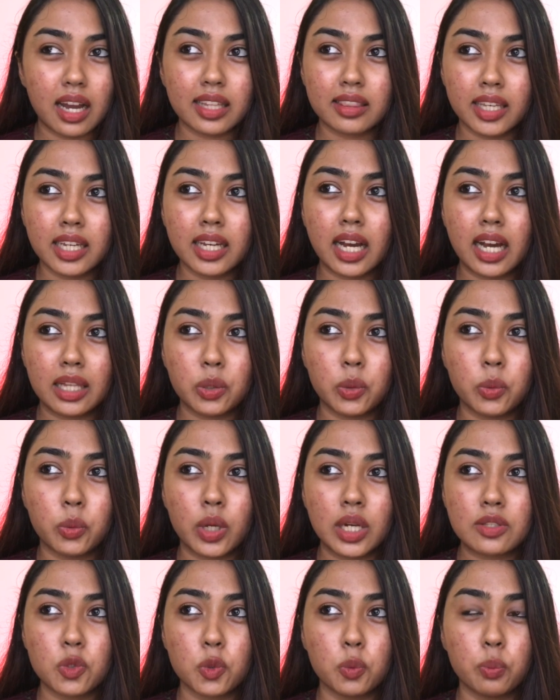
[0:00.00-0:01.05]
I think, are the
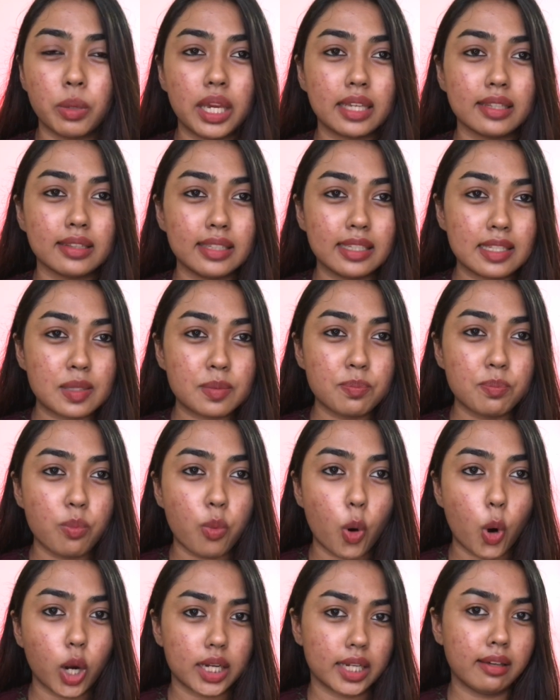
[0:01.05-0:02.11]
ones who make these
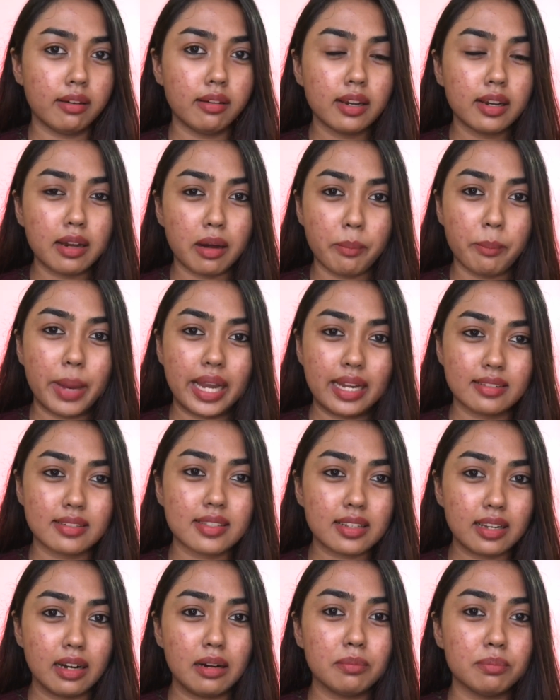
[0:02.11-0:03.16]
bot
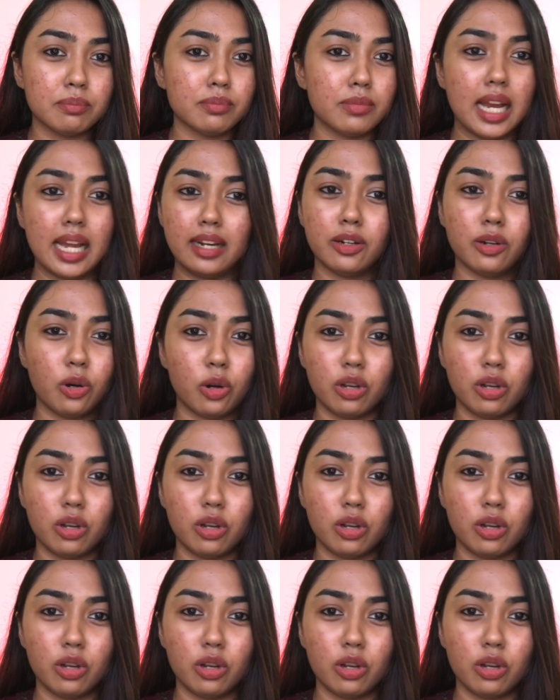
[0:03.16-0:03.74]
comments come and